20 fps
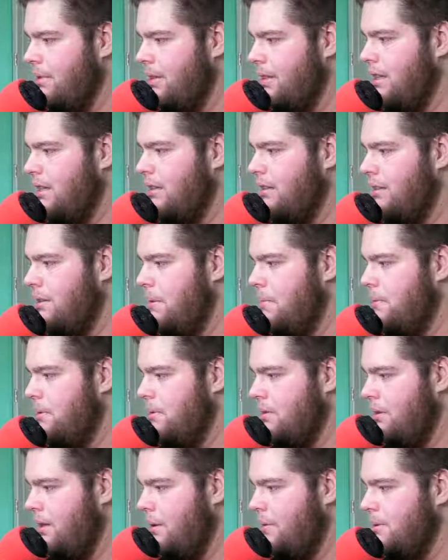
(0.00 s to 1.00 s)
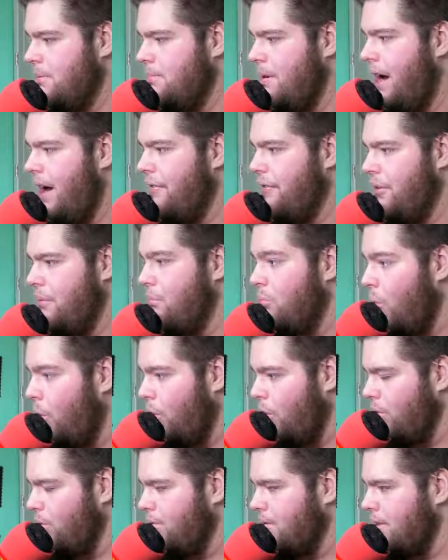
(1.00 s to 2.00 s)
like the glimpse behind the
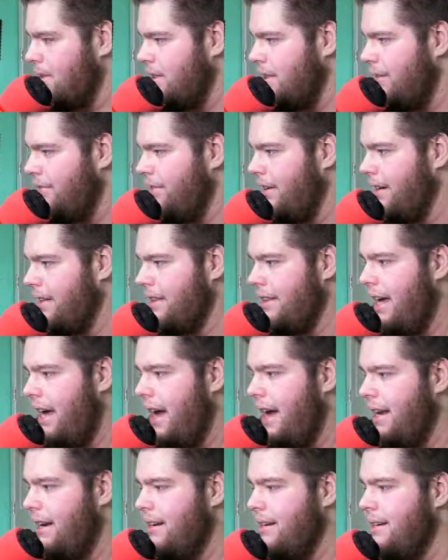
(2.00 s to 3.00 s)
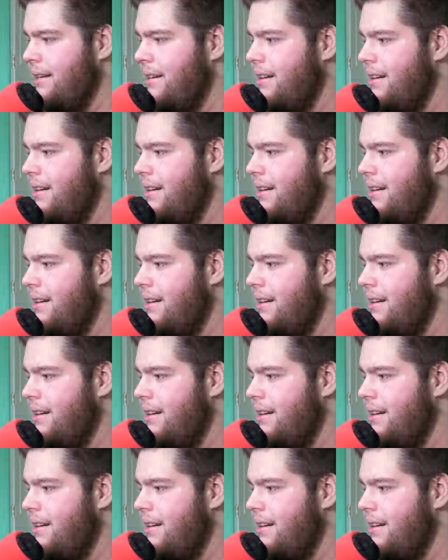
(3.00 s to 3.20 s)
Immortal and stuff like that.